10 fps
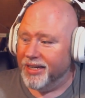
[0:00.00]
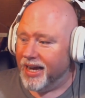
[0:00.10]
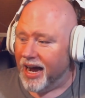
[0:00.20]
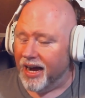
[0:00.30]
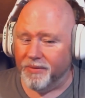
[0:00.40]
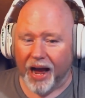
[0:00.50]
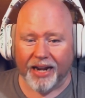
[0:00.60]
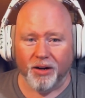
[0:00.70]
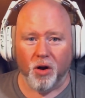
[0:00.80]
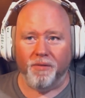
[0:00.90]
Um, I
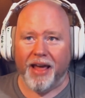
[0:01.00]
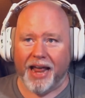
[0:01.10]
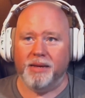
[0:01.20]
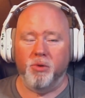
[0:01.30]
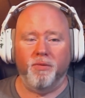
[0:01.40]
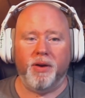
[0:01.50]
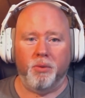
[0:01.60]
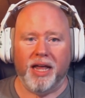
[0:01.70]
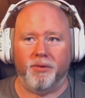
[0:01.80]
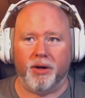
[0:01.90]
don't know if any movie
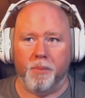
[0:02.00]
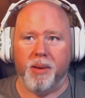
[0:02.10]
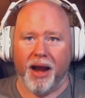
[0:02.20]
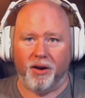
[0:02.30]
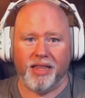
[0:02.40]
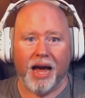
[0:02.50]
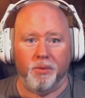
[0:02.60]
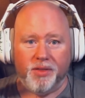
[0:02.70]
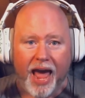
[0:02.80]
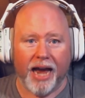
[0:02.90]
will ever compare to that
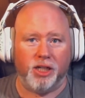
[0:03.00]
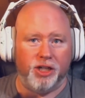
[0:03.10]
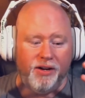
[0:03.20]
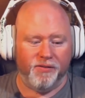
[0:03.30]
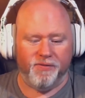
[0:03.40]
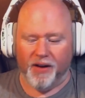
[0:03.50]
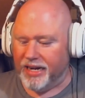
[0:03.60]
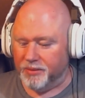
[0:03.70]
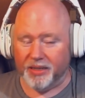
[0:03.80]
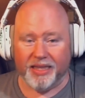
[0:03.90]
with action and
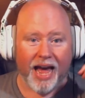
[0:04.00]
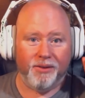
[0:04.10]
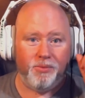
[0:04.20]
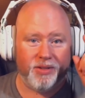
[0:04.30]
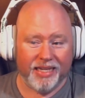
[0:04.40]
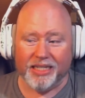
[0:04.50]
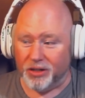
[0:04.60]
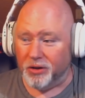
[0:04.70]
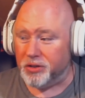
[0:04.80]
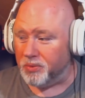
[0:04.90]
fighting, but that this
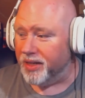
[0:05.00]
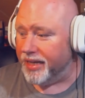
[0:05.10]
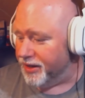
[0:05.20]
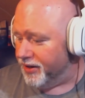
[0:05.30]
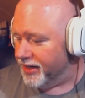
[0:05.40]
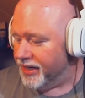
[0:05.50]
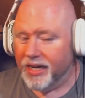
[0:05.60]
looks really good.